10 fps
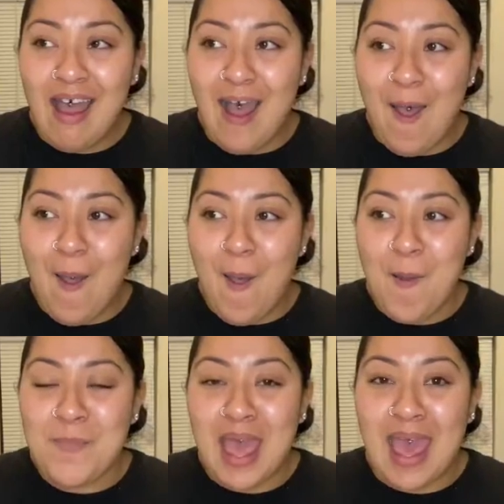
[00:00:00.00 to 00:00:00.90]

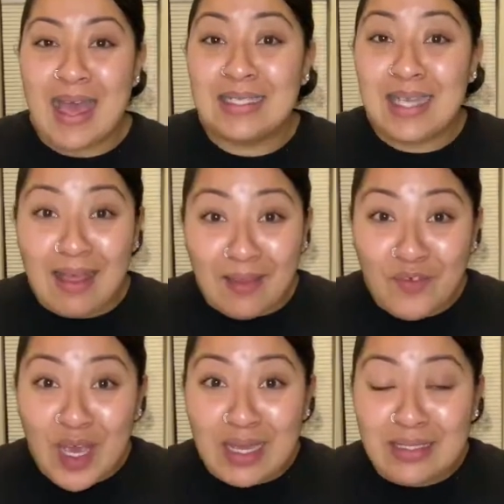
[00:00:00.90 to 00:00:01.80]
And I love you
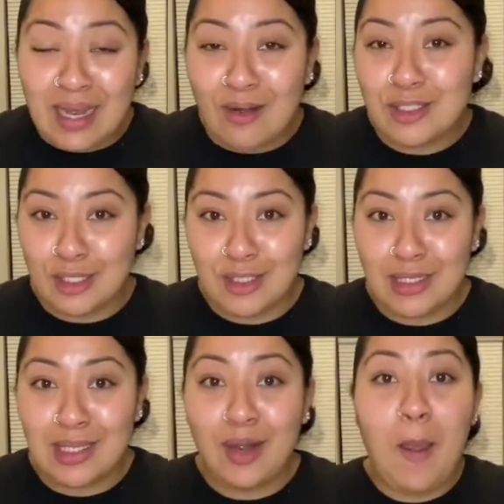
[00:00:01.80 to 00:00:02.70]
guys and I'll talk to you
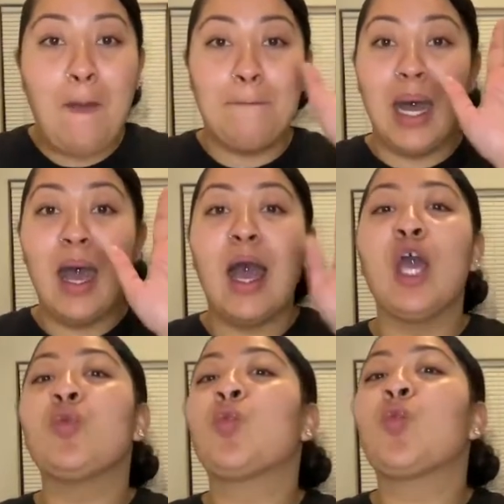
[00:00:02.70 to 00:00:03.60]
guys later. Bye.